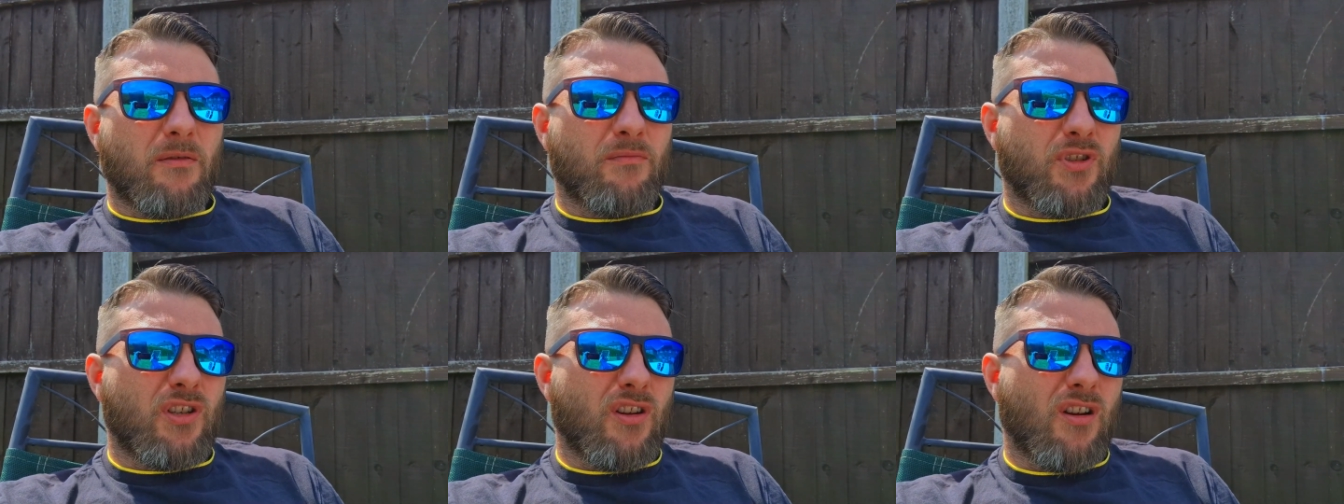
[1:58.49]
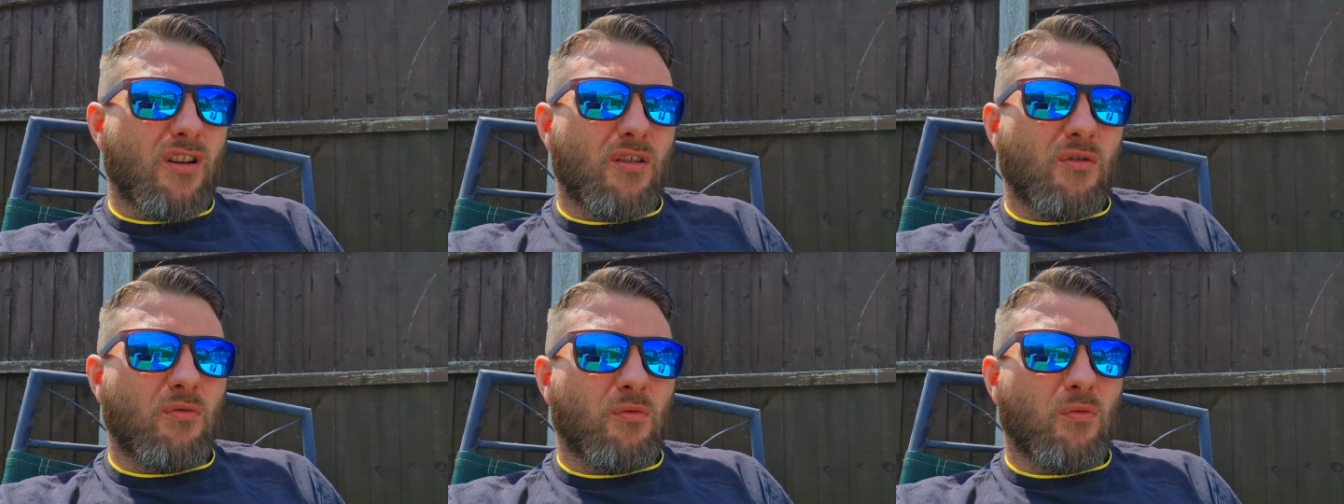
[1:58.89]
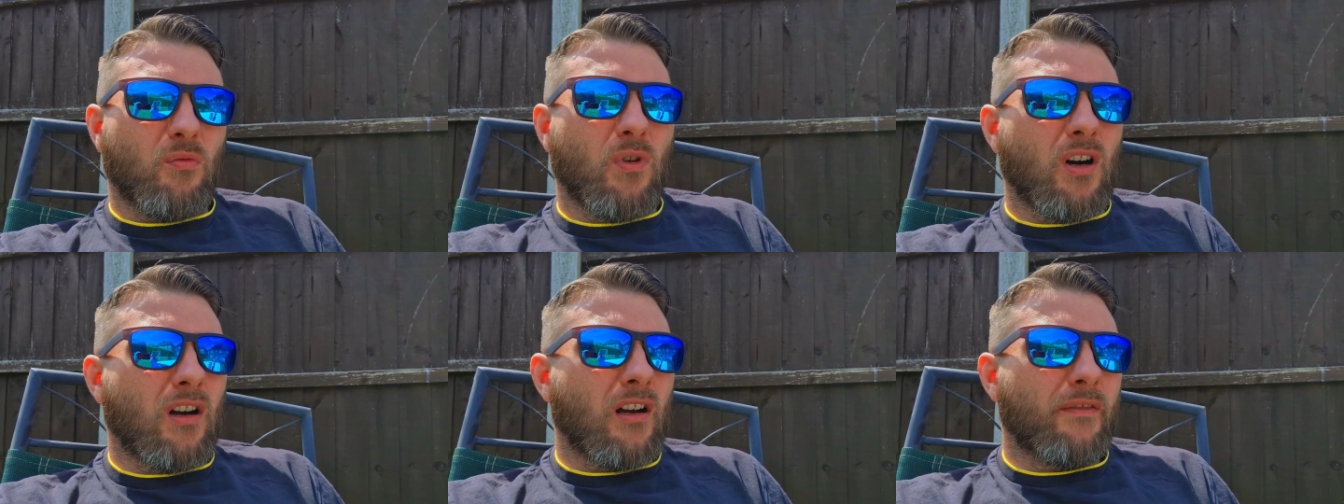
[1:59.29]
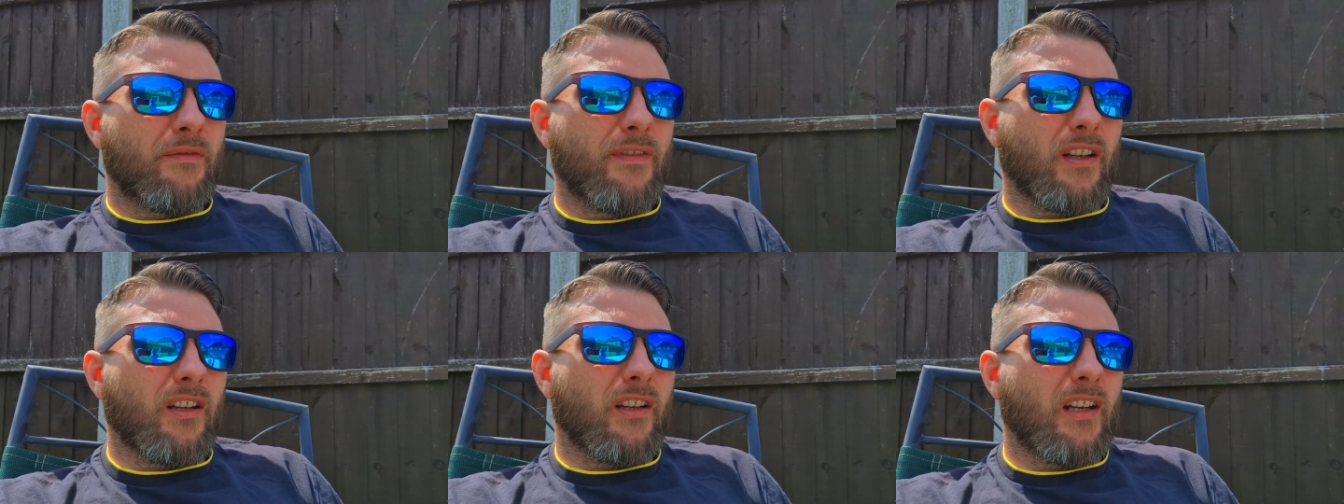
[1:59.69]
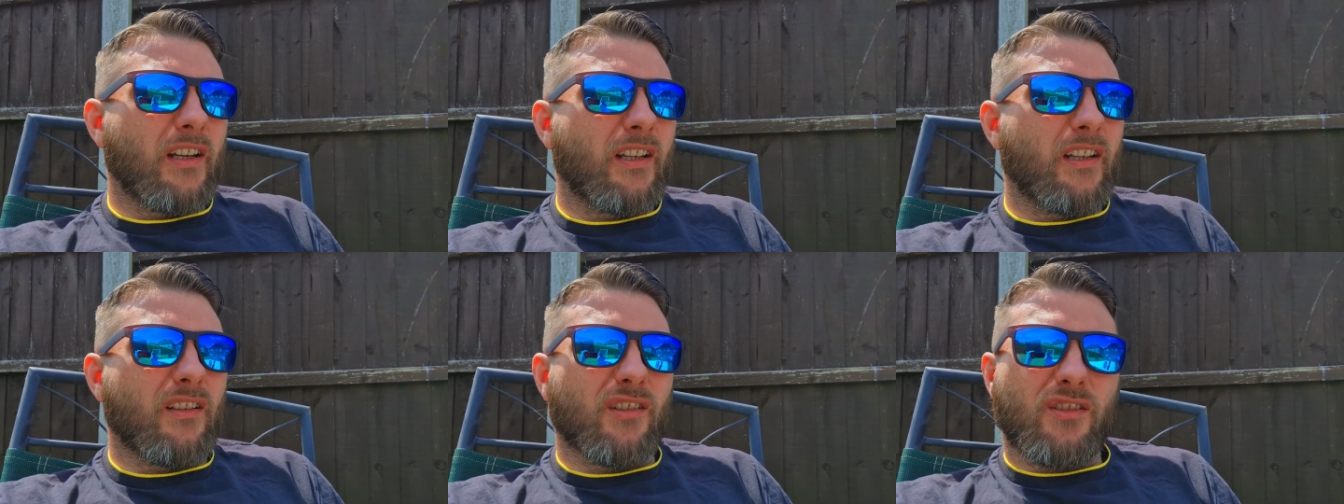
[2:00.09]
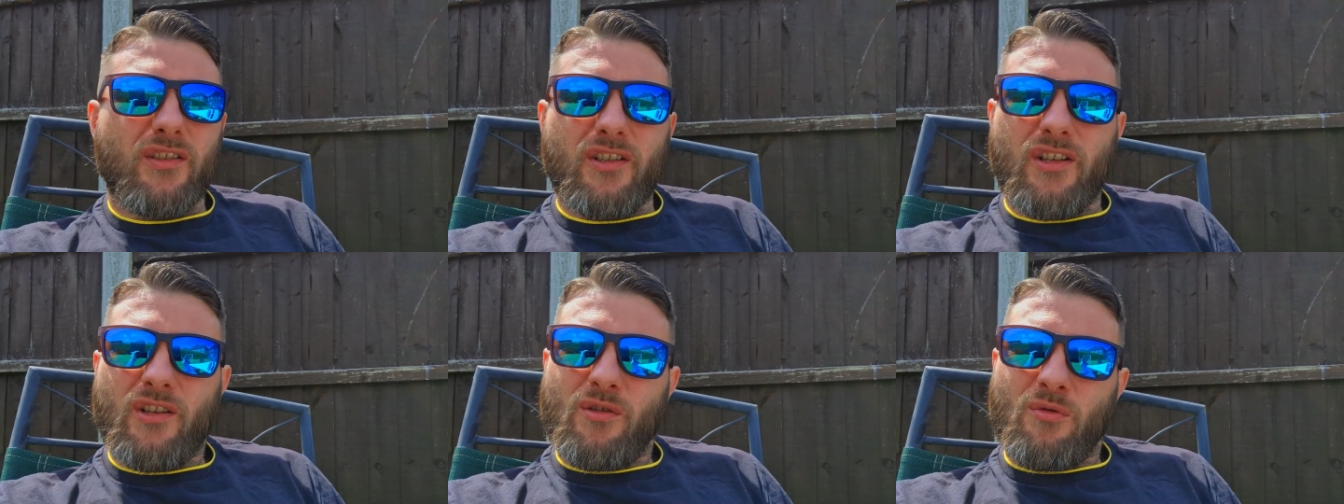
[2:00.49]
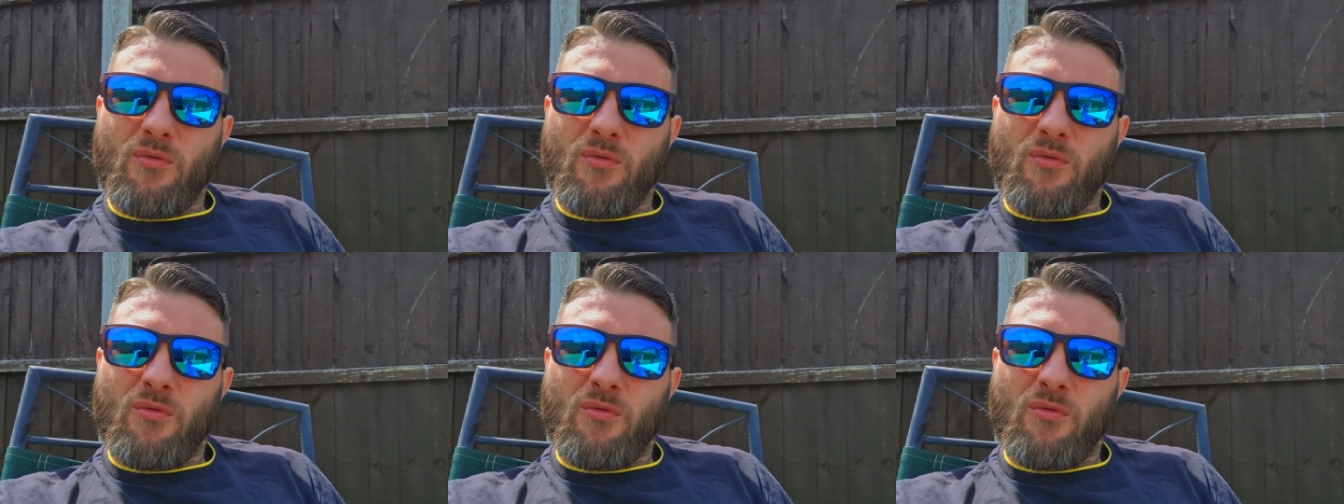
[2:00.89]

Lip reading: So what I figured I needed to do